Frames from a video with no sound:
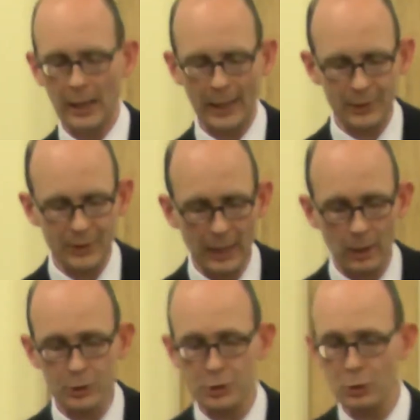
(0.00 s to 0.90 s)
and they
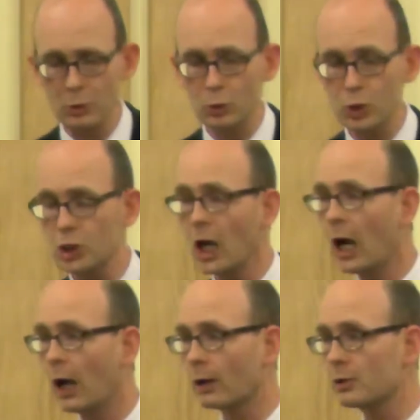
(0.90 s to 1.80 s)
are so
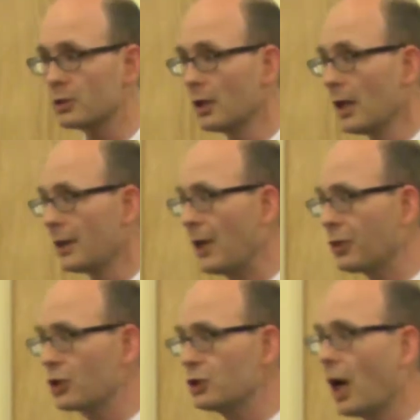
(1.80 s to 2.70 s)
shocked
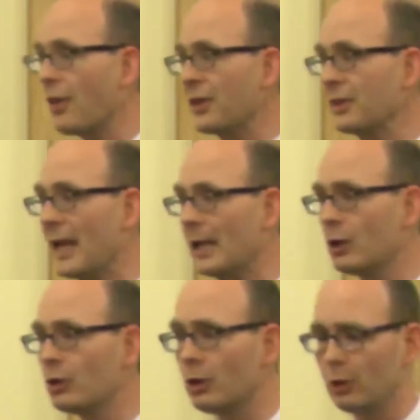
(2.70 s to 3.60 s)
that there's nothing they
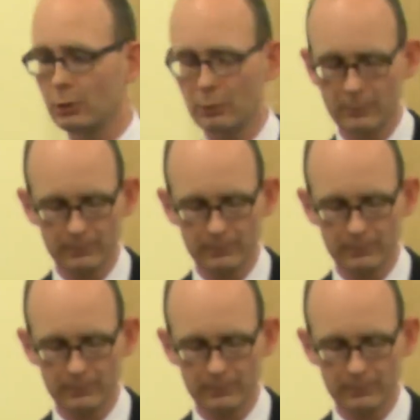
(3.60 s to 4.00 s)
can do.